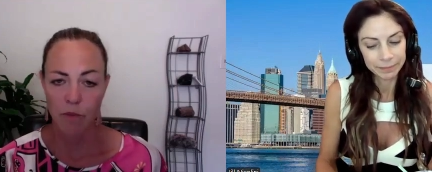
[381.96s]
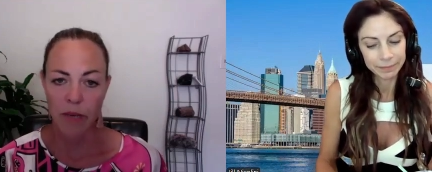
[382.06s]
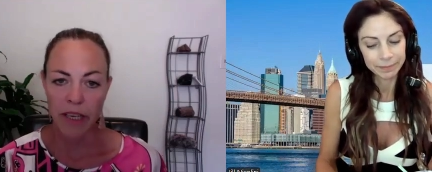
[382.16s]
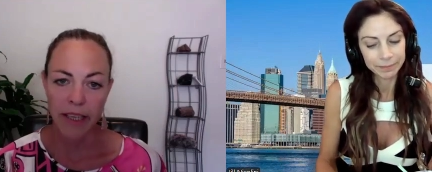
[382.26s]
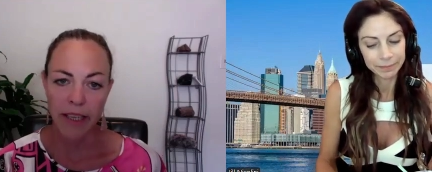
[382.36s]

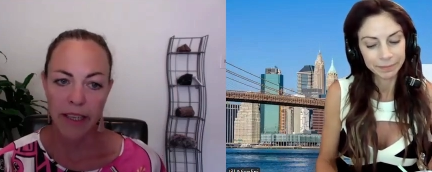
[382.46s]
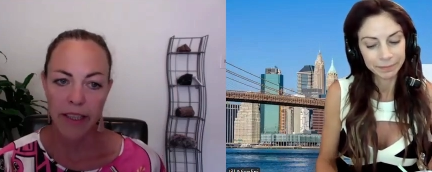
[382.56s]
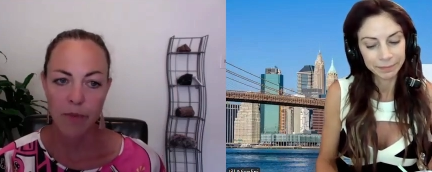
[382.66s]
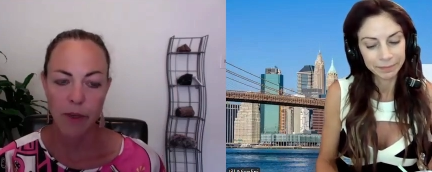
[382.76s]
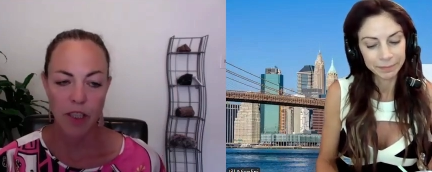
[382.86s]

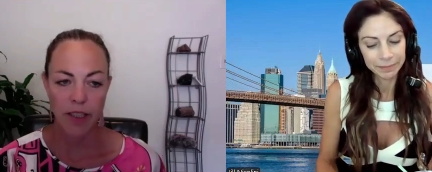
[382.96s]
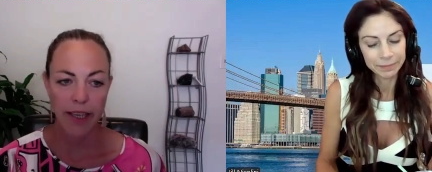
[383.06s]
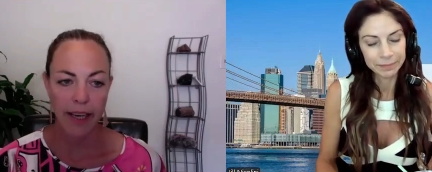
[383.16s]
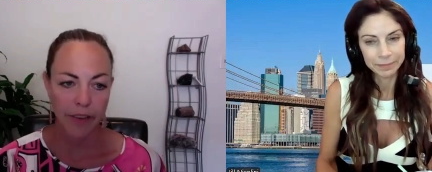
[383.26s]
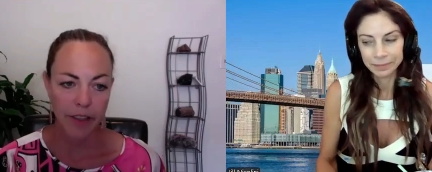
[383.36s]
Speaker 1: meaning,
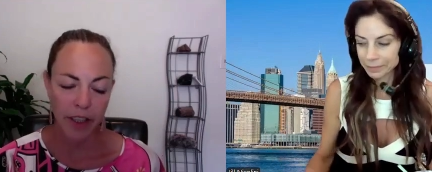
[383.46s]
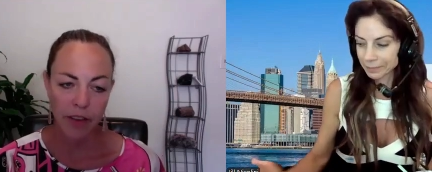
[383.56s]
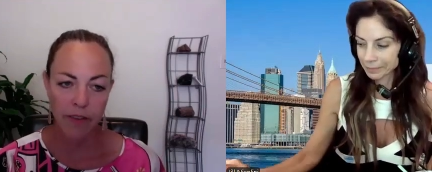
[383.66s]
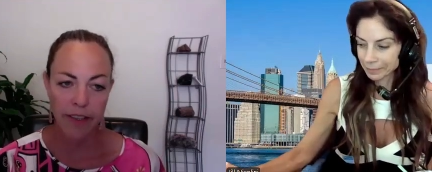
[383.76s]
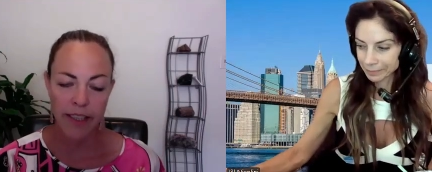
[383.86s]
especially after
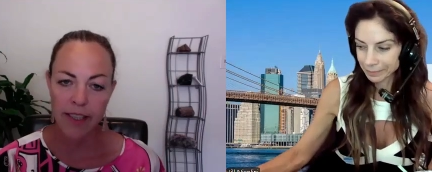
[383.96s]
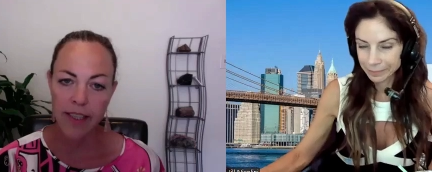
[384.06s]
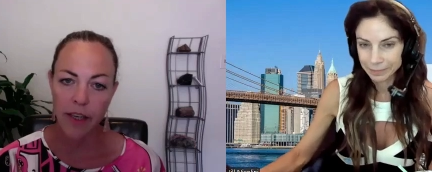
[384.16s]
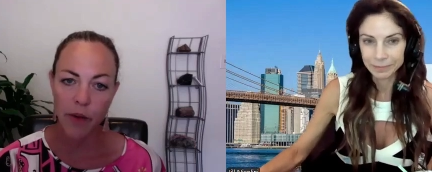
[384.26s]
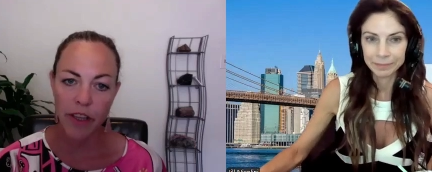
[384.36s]
all the
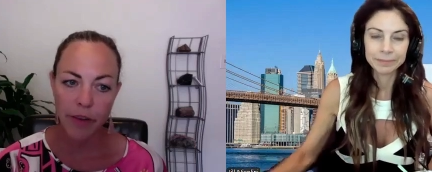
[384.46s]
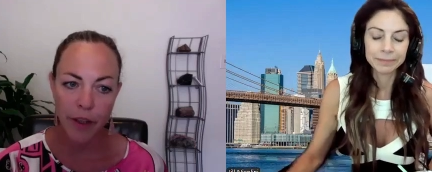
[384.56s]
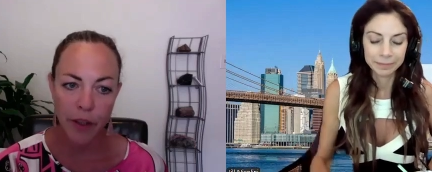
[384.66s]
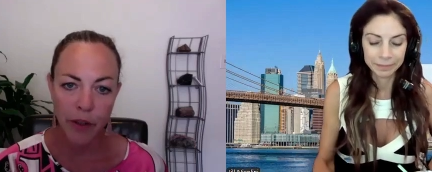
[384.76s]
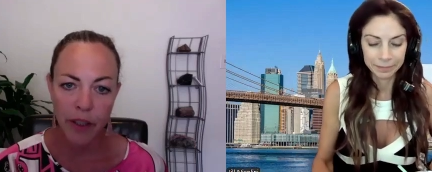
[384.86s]
things that I went
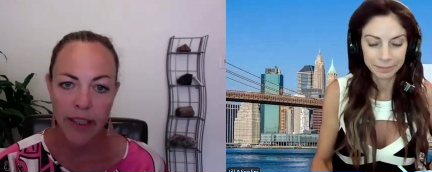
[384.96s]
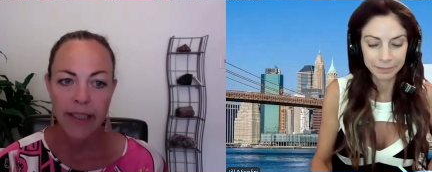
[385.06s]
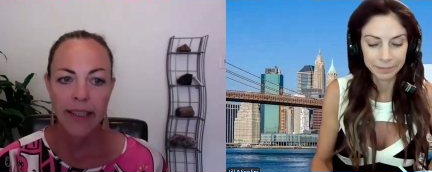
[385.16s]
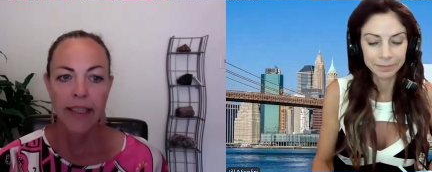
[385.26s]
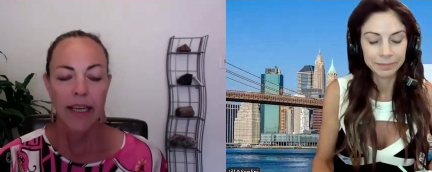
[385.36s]
through.
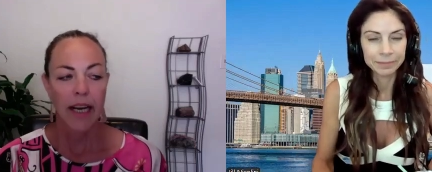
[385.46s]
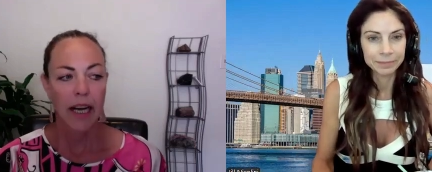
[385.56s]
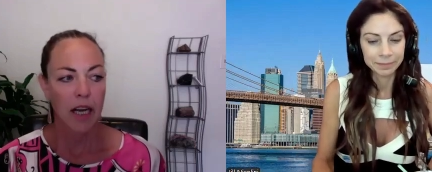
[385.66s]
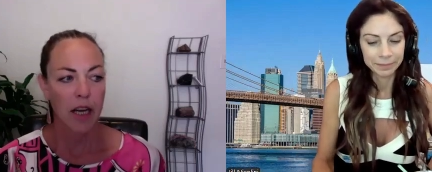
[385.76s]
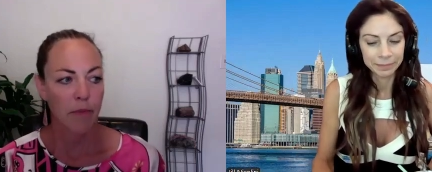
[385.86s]

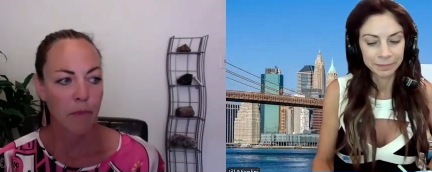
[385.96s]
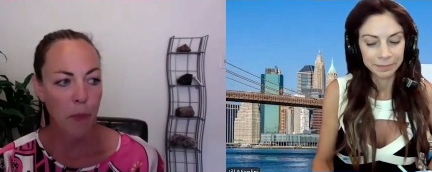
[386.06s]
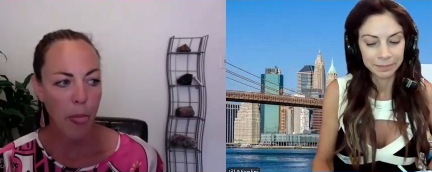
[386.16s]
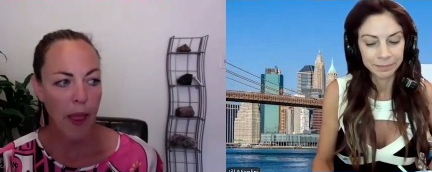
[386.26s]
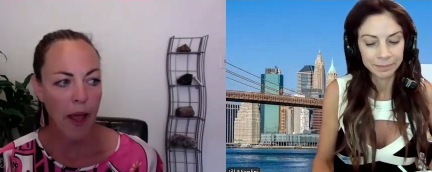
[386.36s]

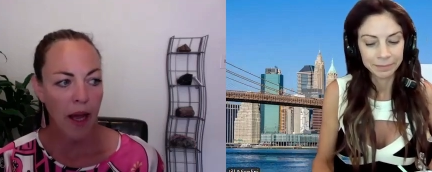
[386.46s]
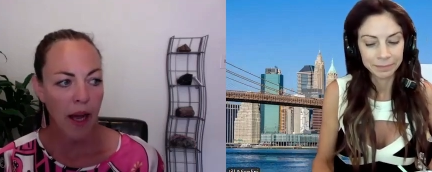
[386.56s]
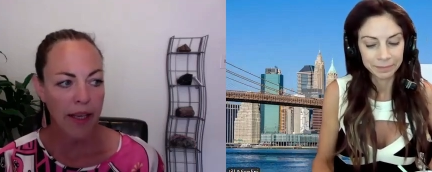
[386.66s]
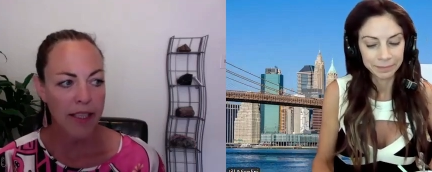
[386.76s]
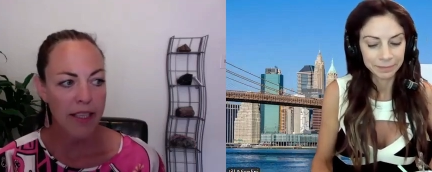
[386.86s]
Um,
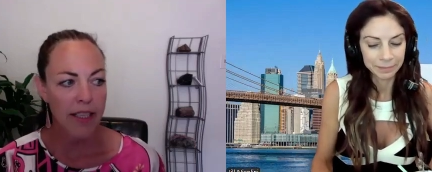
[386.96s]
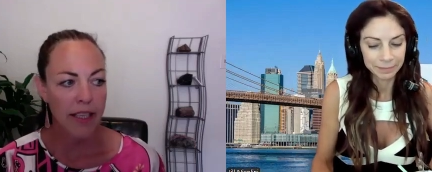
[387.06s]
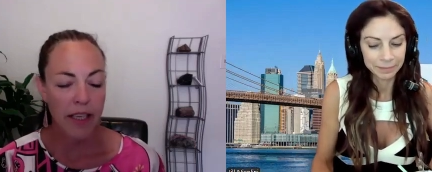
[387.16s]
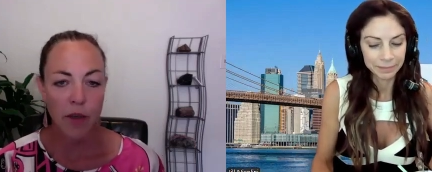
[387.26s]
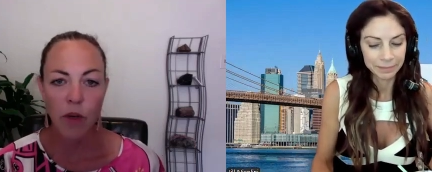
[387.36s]
I
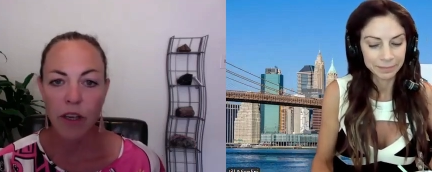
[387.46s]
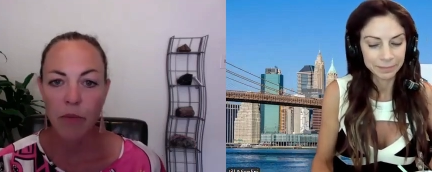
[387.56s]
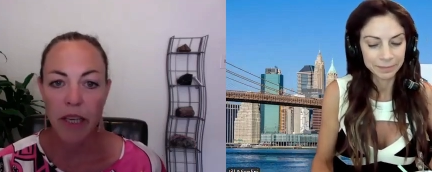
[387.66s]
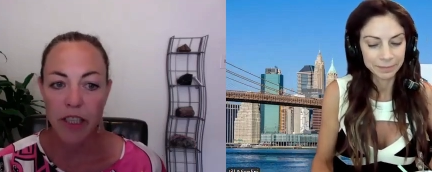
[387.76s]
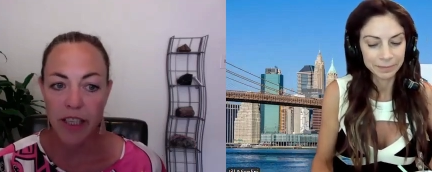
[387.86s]
did
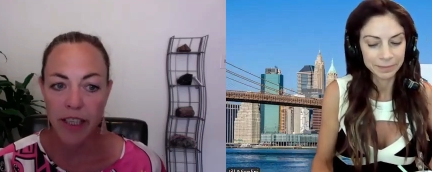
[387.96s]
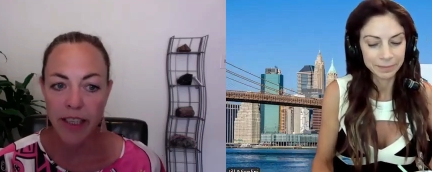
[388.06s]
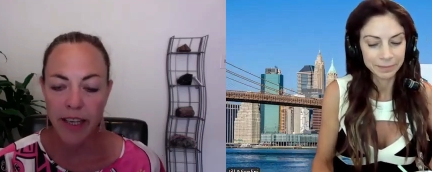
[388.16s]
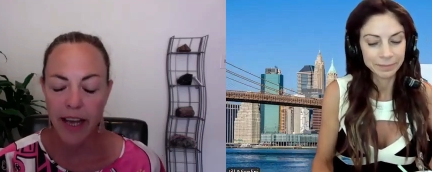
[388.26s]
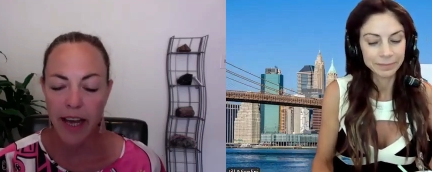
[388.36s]
want to
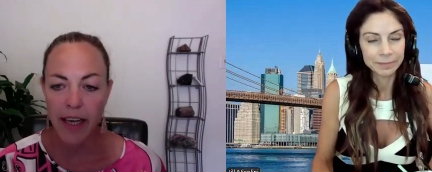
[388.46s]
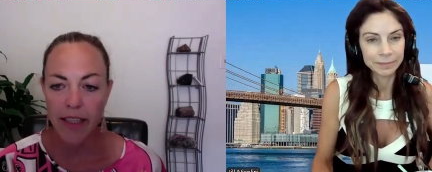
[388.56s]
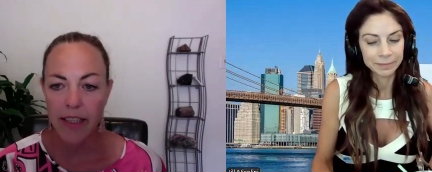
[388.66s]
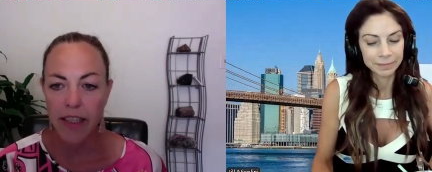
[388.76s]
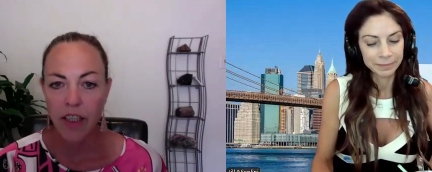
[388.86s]
mention
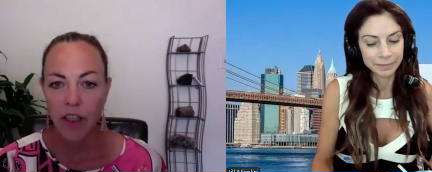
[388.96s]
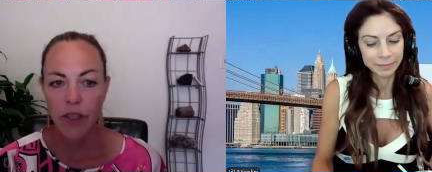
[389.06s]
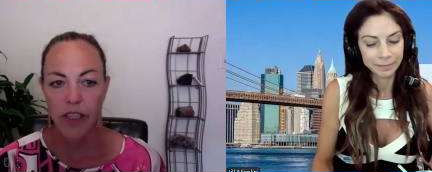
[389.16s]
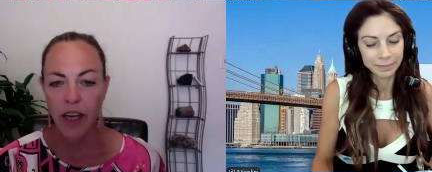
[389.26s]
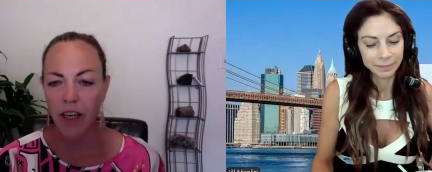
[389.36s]
that
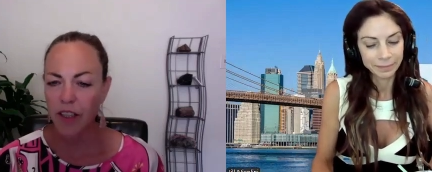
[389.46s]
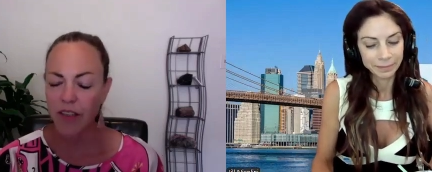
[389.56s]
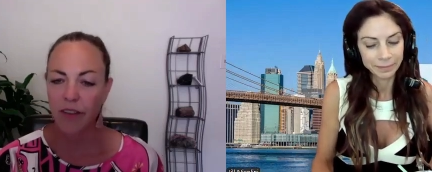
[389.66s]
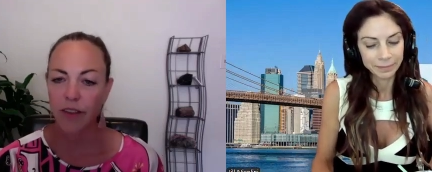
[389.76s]
we talked a